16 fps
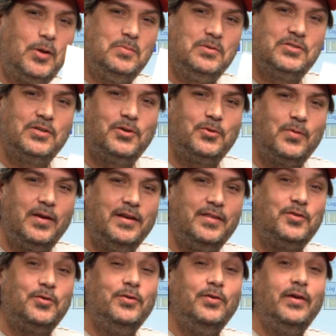I'm just going to run it
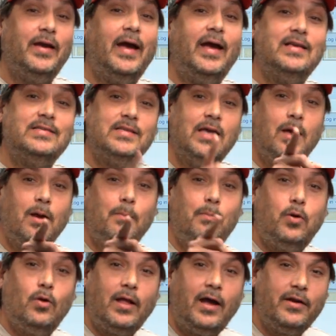through you guys.
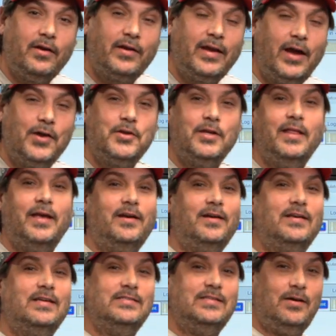Pull out your
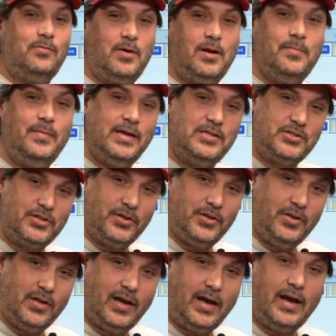calculator because I want to make sure
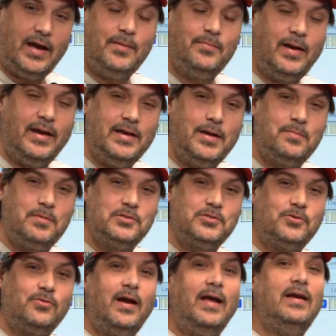you, uh, my numbers
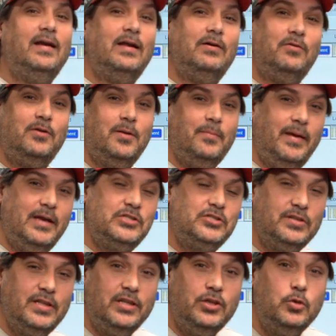are right and I want to make
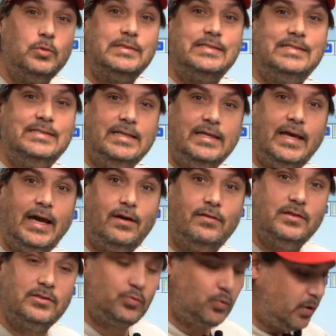sure that you see how
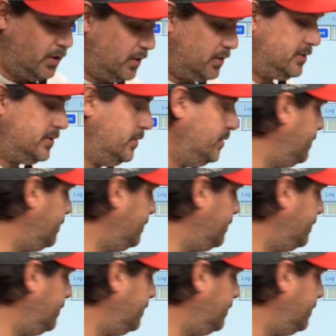this works.